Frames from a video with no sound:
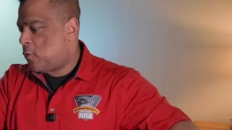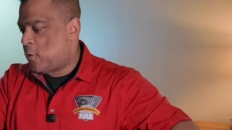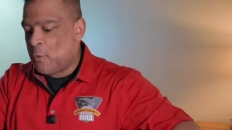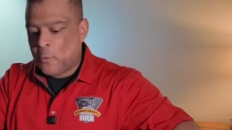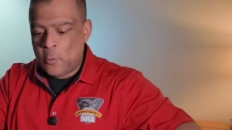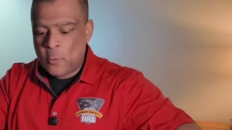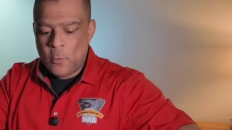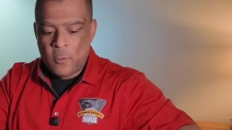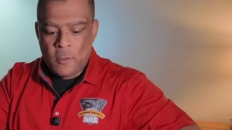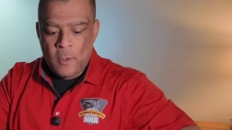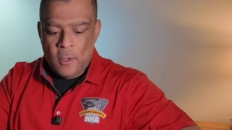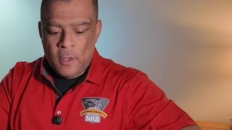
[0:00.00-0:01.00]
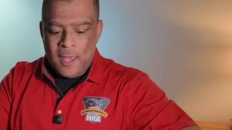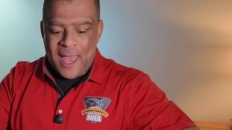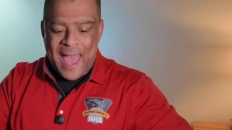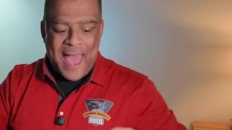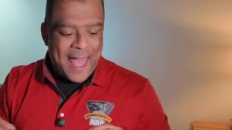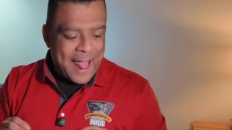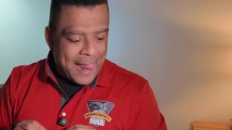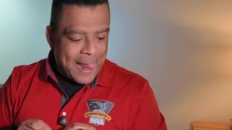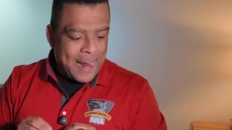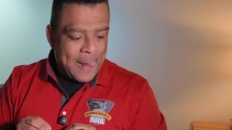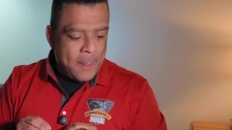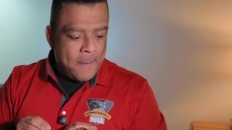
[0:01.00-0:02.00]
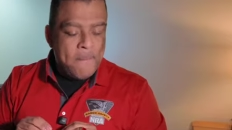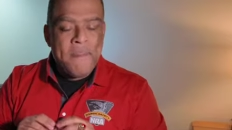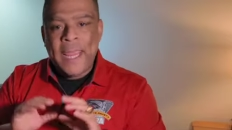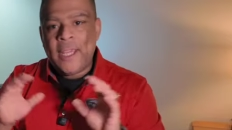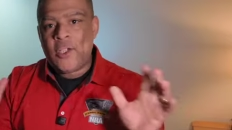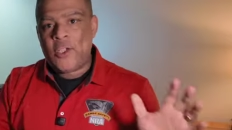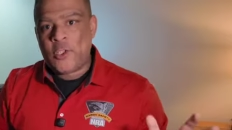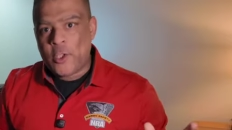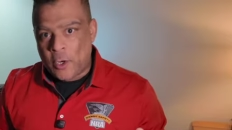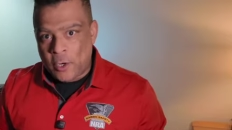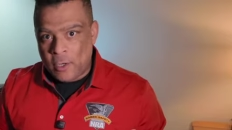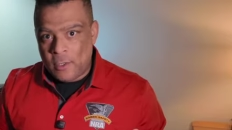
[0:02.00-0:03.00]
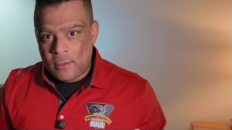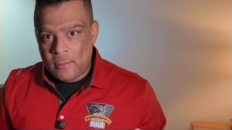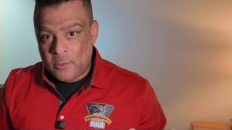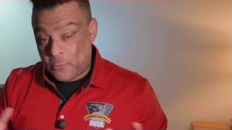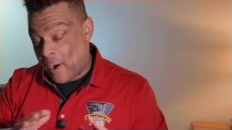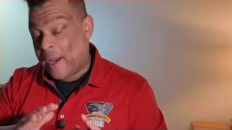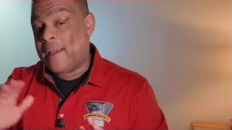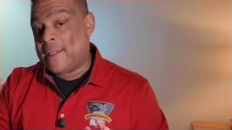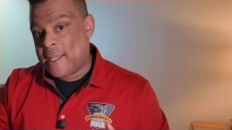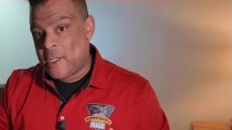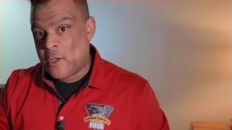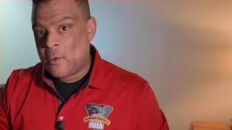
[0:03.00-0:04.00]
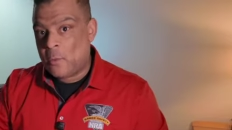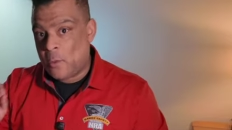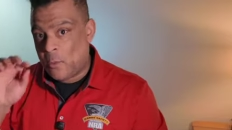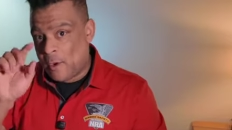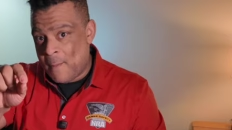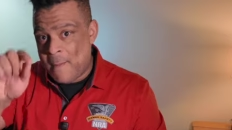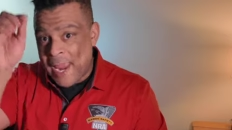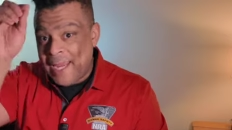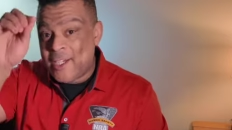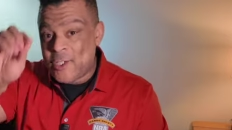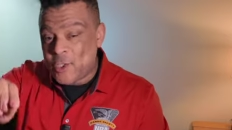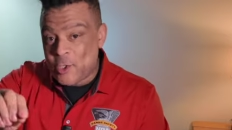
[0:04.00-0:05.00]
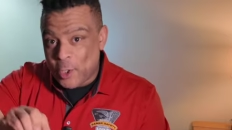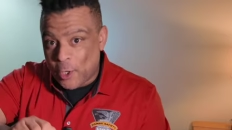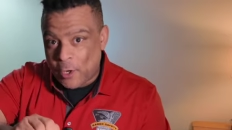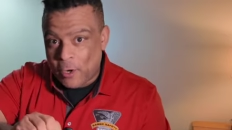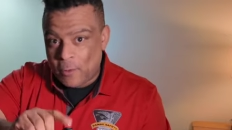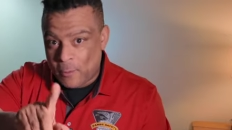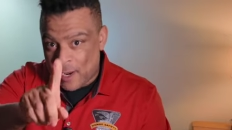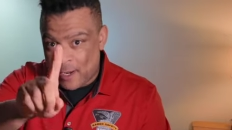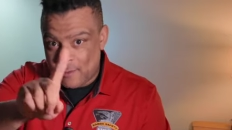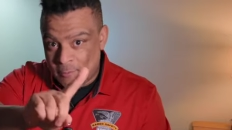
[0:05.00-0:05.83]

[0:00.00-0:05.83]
to make sure, before I continue, we want to make sure, right?